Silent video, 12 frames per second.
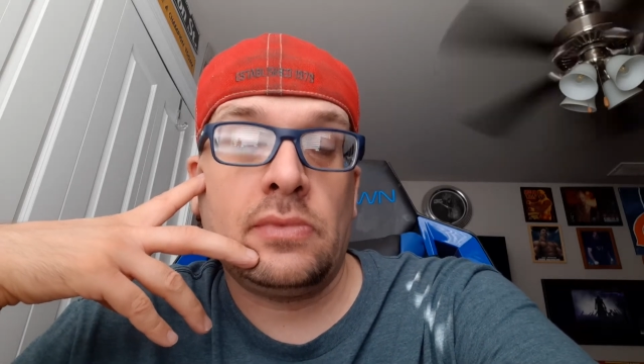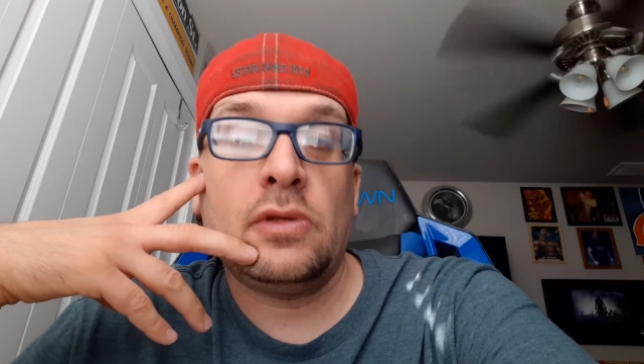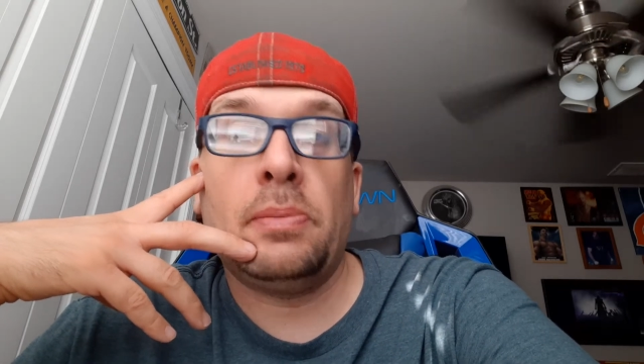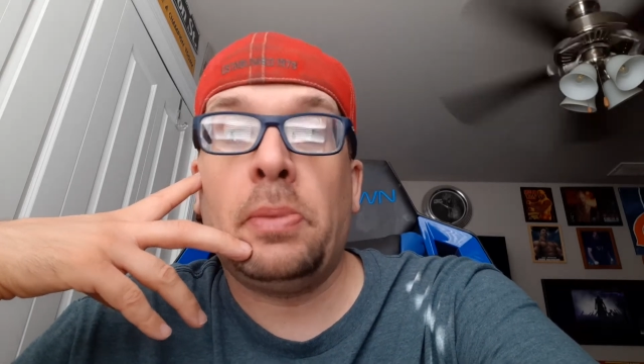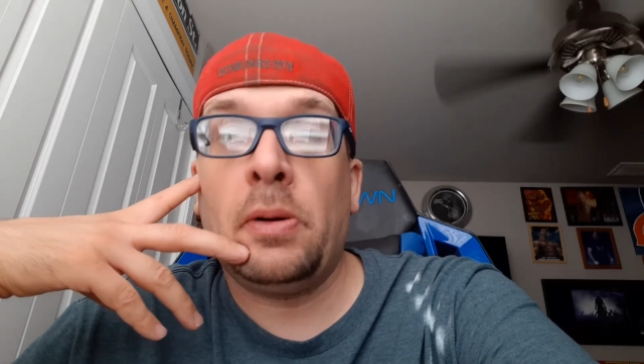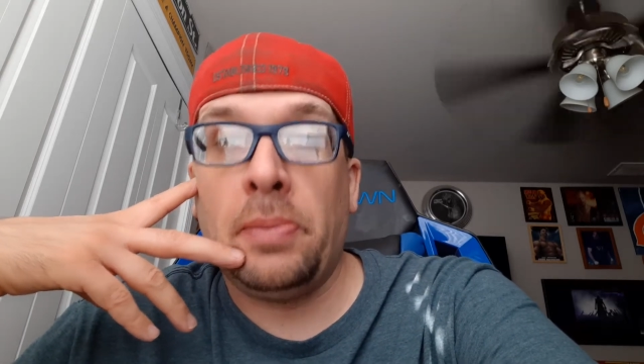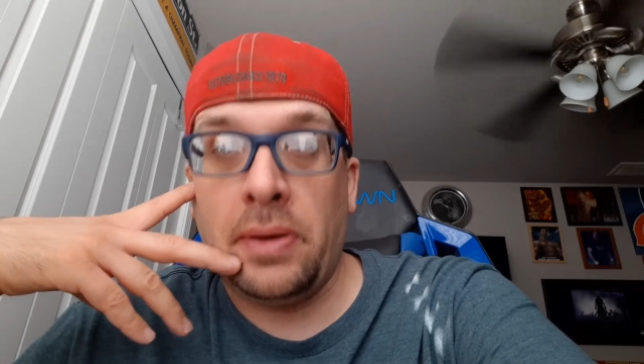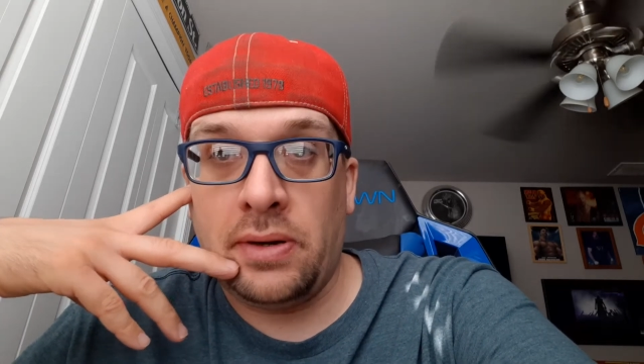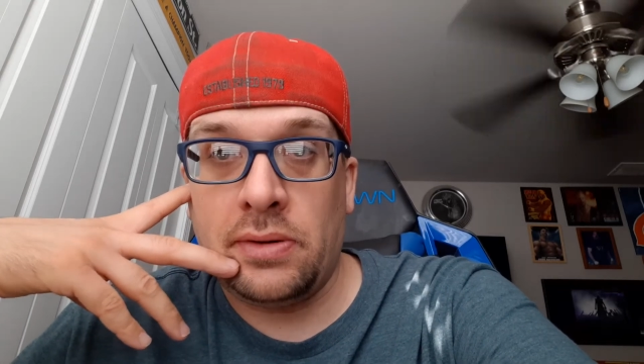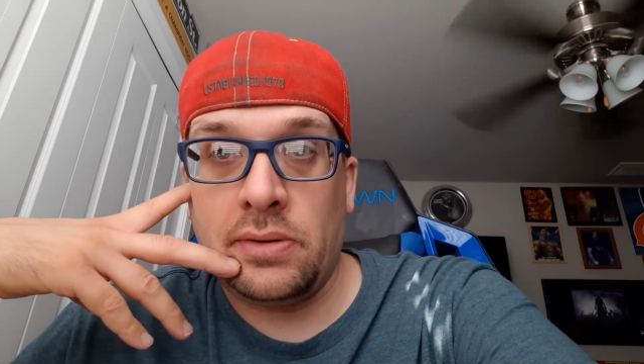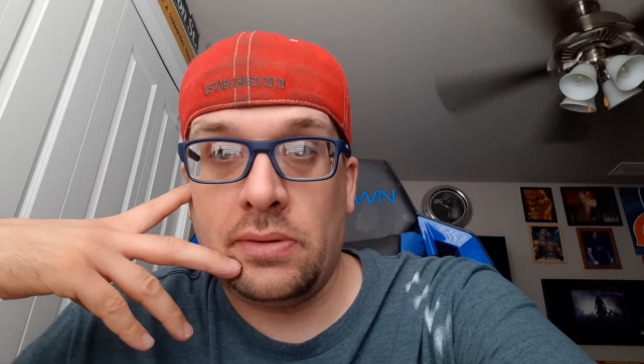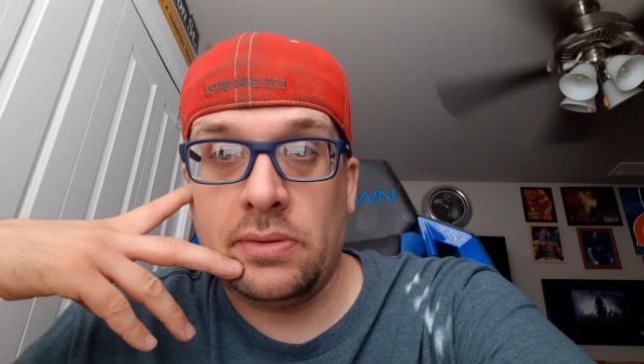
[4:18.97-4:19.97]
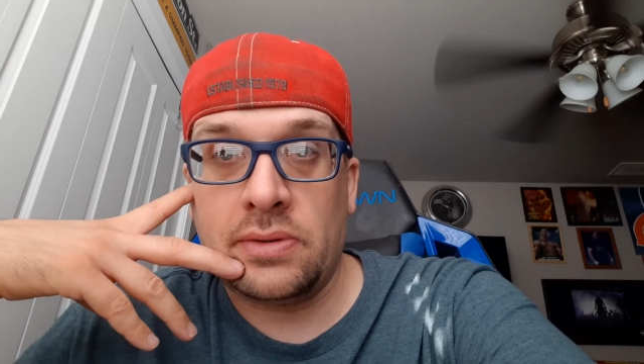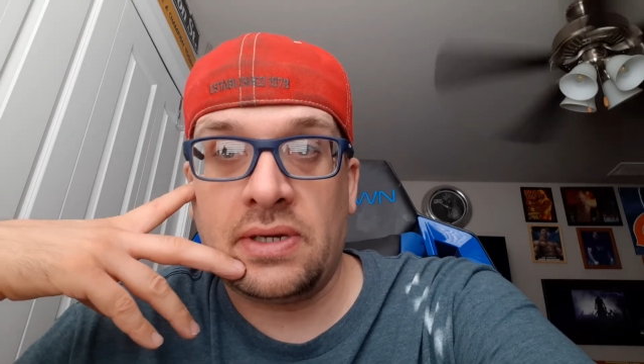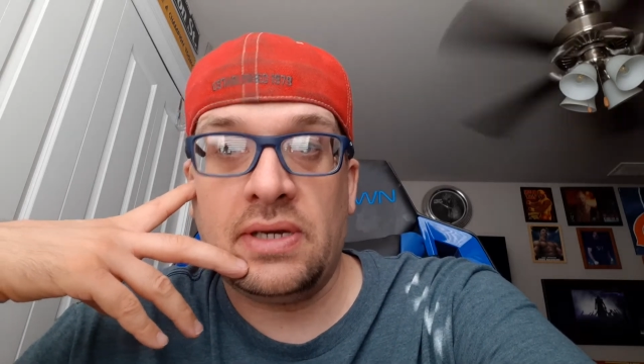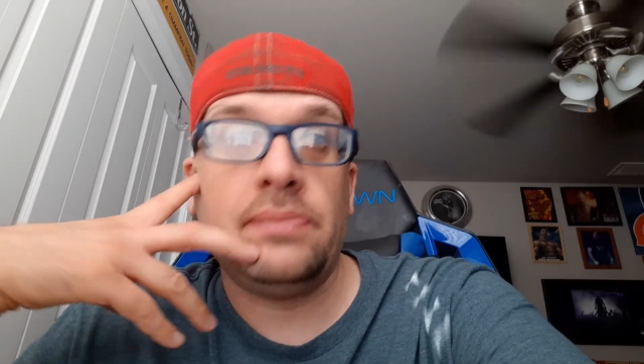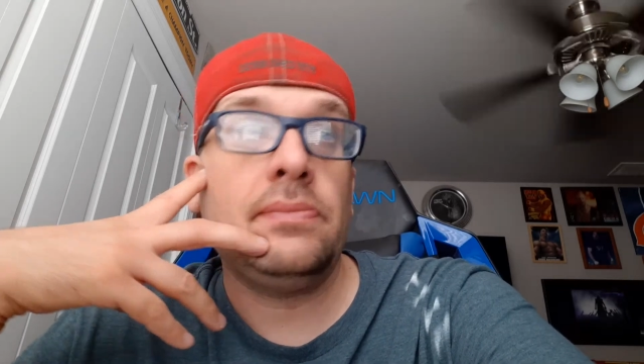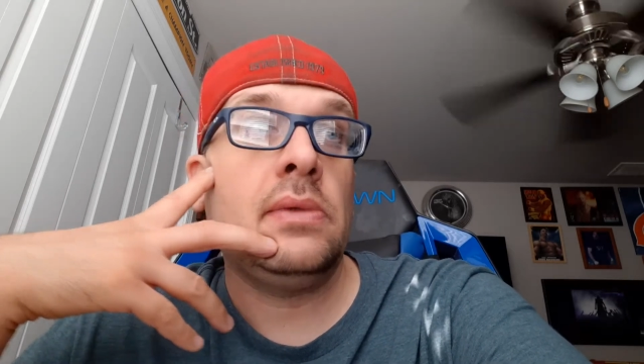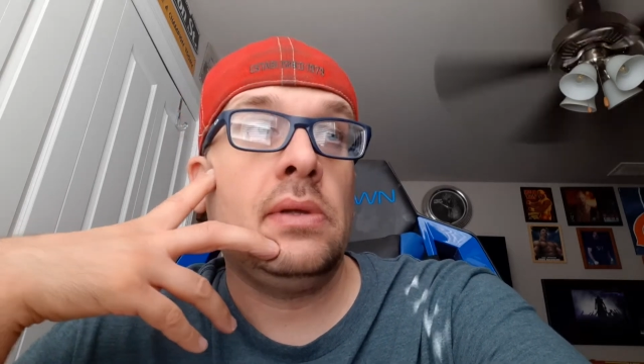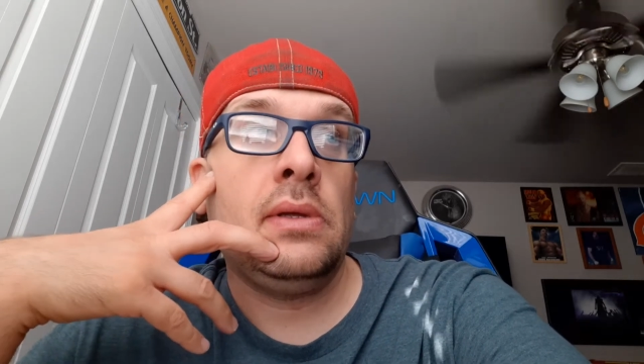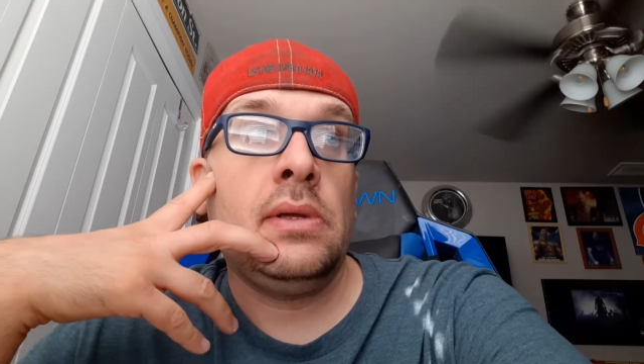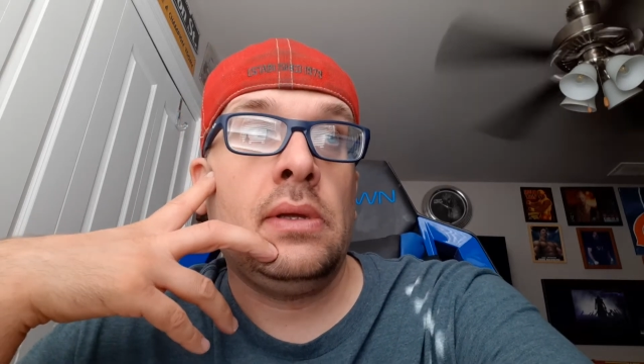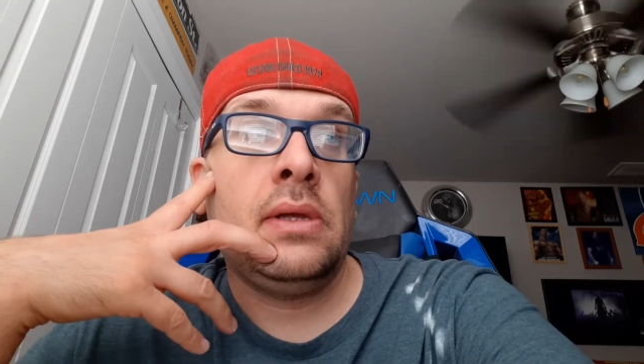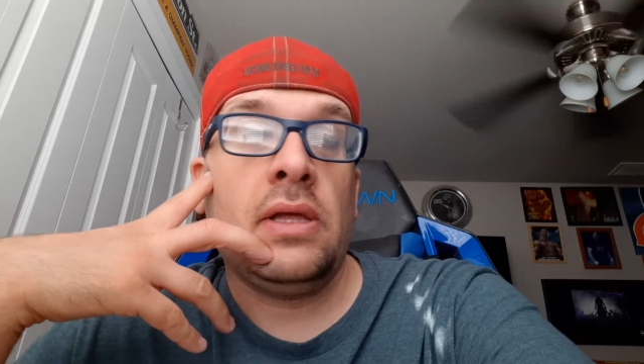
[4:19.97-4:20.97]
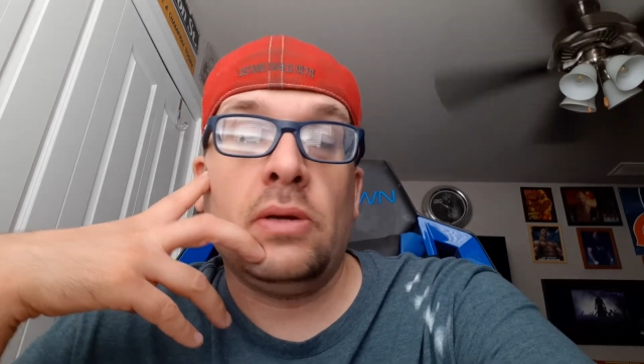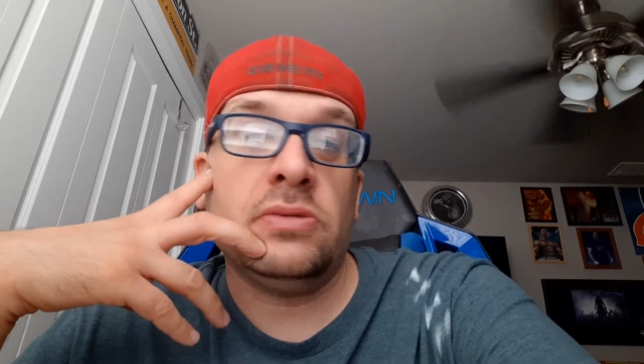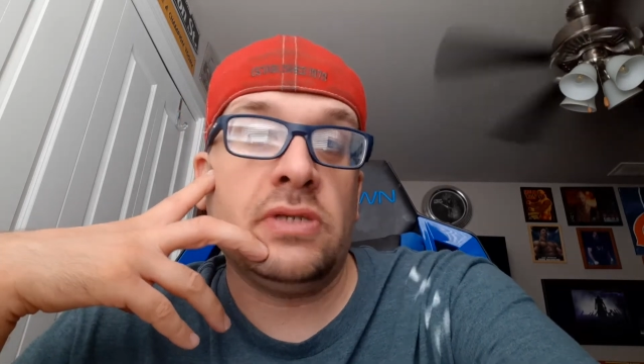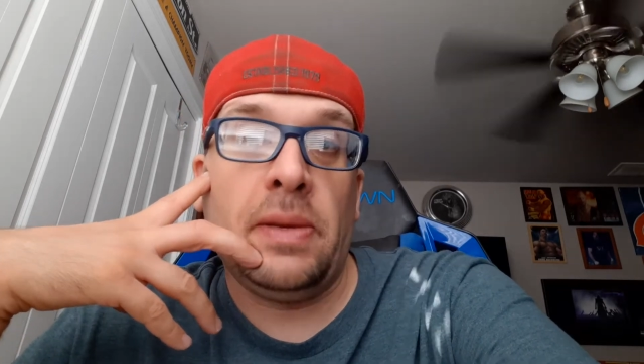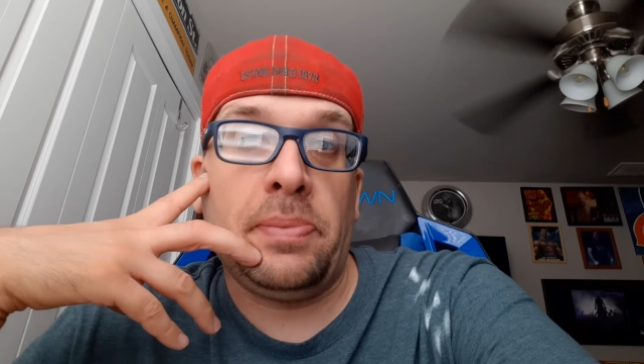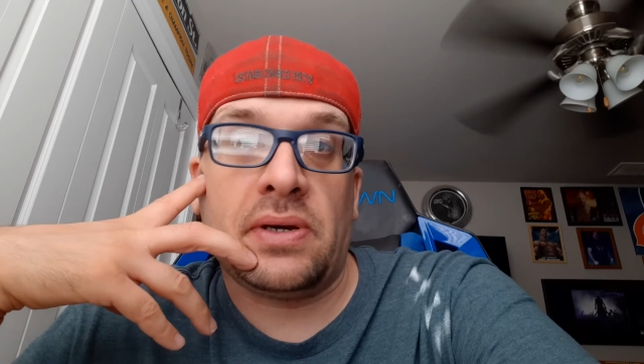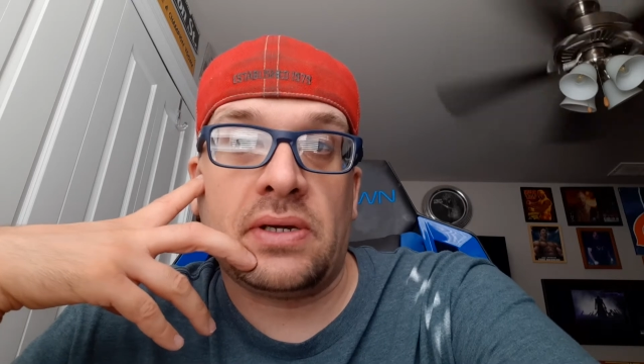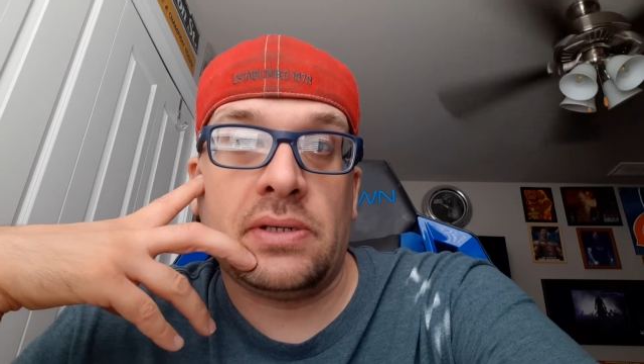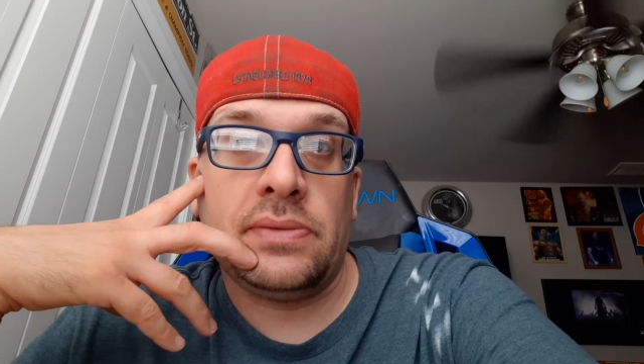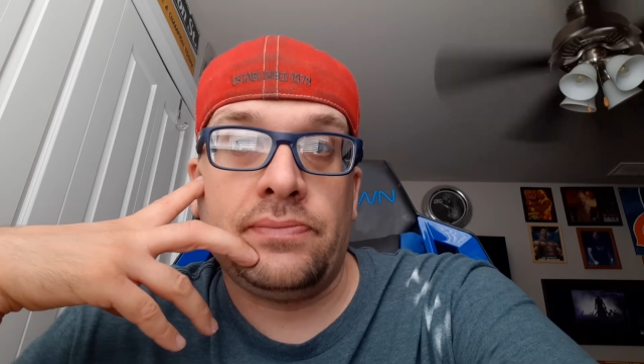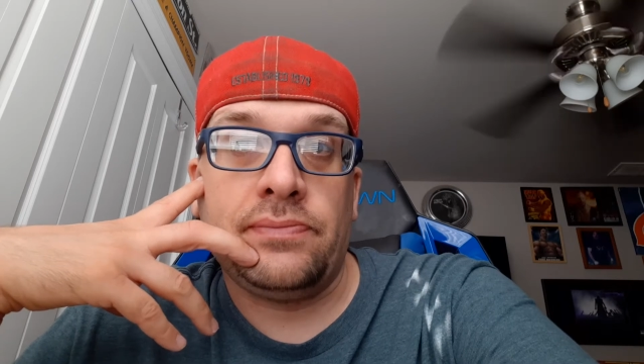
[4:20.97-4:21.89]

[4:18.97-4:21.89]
to prepare, okay? It was epic.